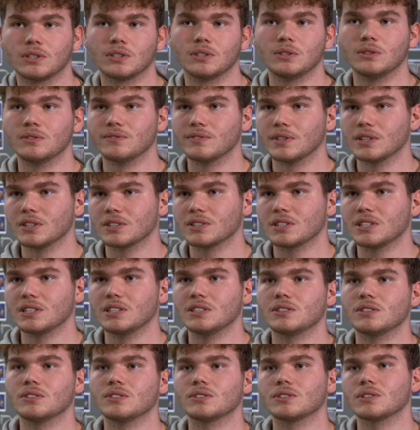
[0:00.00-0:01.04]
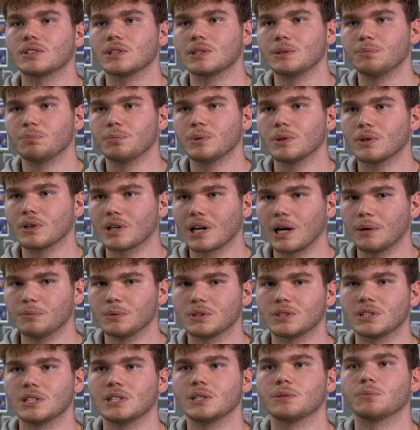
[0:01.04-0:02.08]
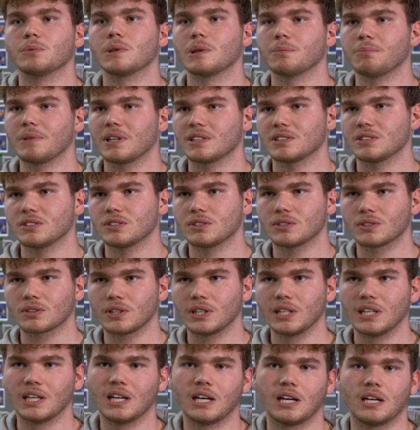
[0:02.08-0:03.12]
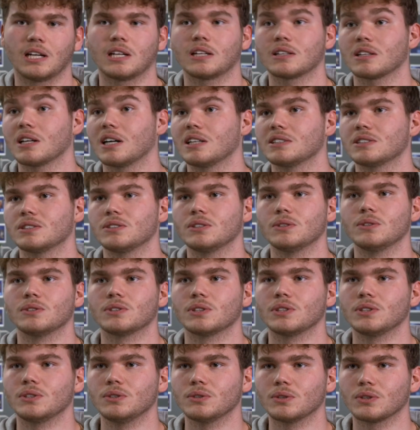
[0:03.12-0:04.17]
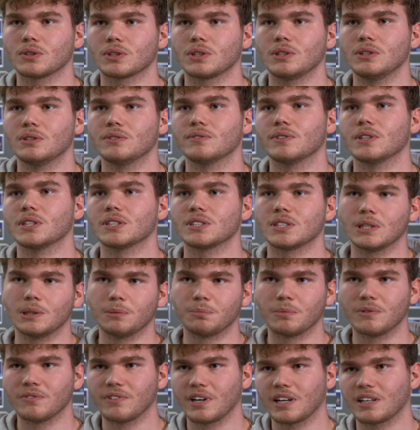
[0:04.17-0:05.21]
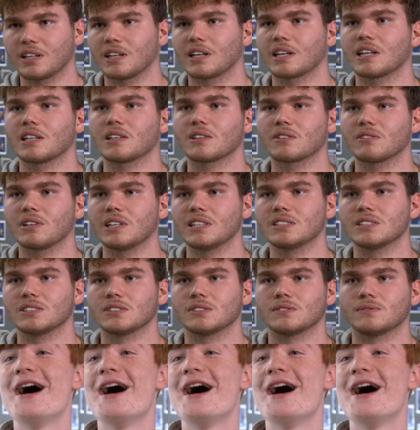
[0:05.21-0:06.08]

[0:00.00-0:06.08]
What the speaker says: university to study pure chemistry with a master's degree. I'd like to do this at York University, providing I get the grades.